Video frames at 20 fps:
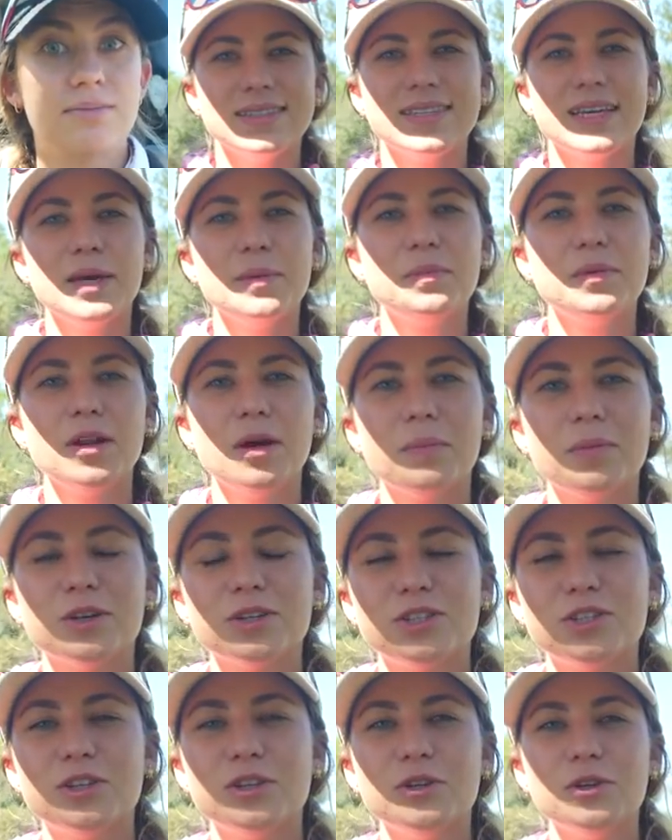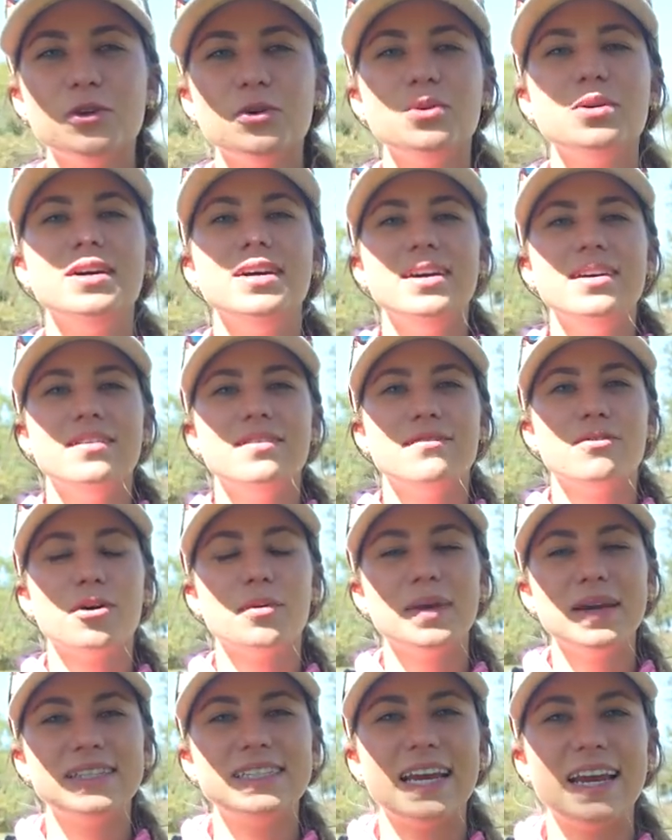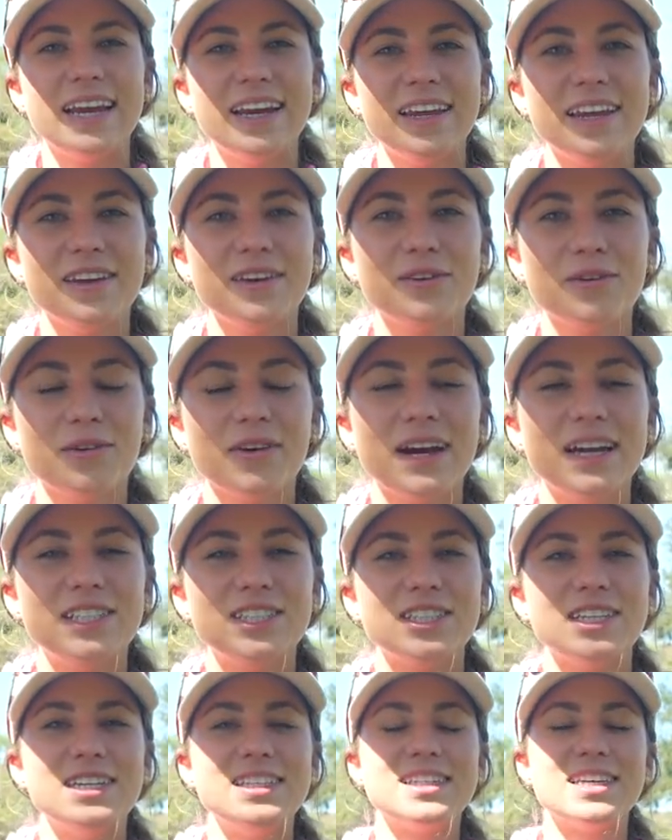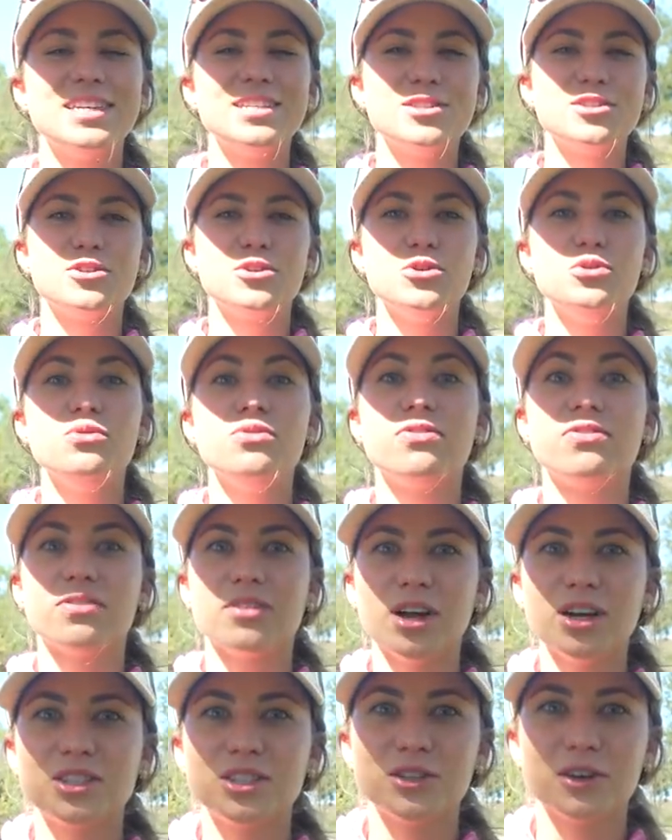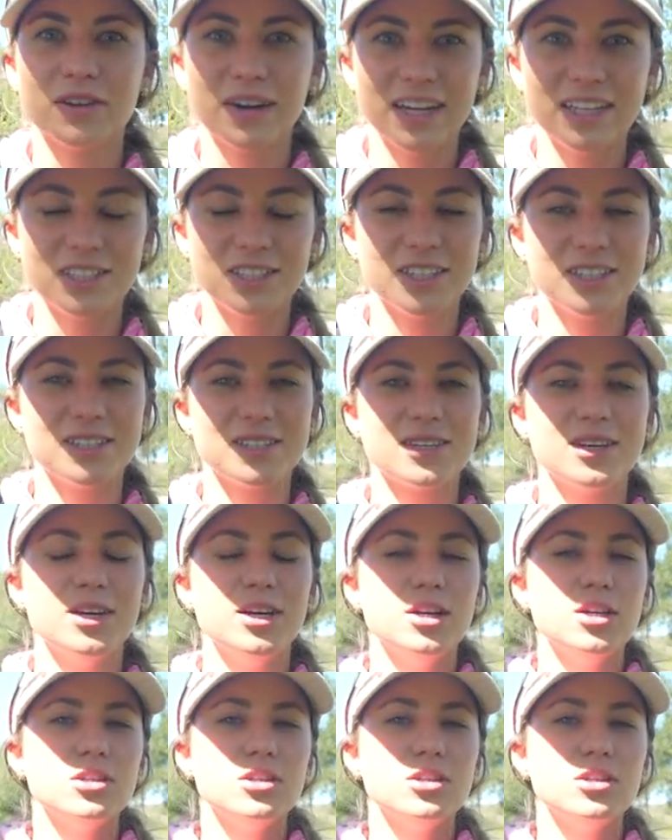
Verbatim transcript: Tip number two for maintaining your engines is to flush your engines.